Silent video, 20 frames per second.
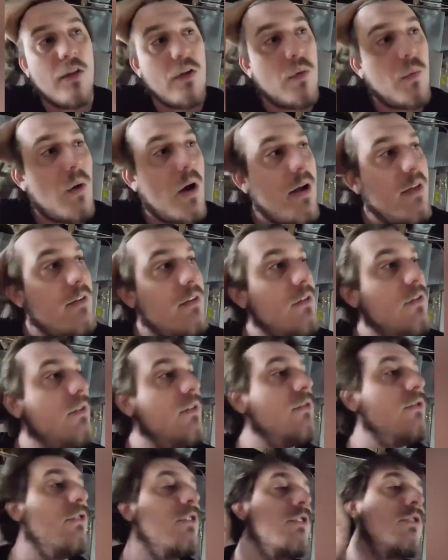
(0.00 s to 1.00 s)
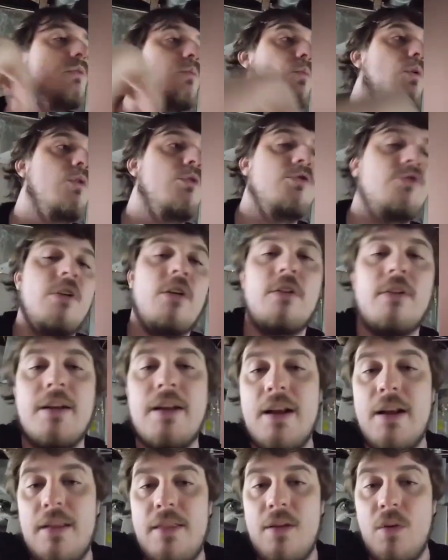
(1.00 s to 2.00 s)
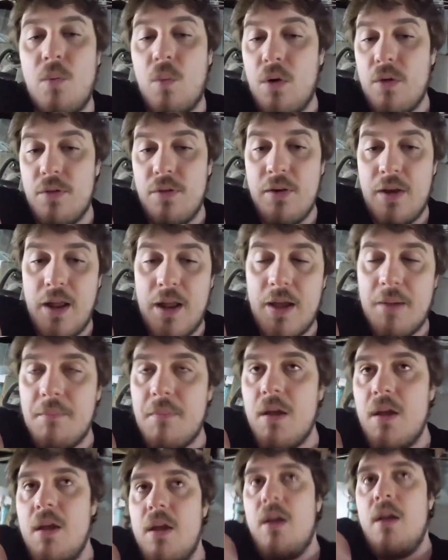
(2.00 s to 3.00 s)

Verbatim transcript: otherwise, it just won't generate anything worth a damn.